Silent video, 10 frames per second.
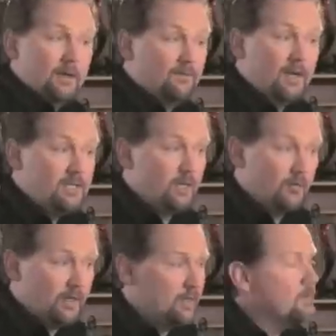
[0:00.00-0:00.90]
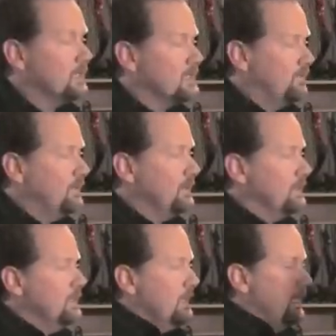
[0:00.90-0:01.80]
invite you to really do this, to feel
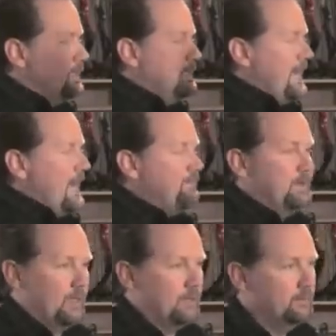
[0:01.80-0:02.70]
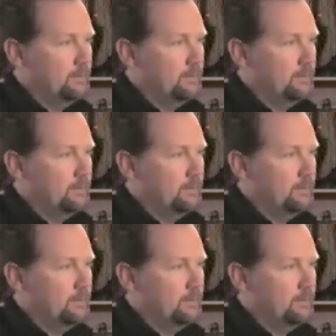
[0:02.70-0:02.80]
it, and tap there,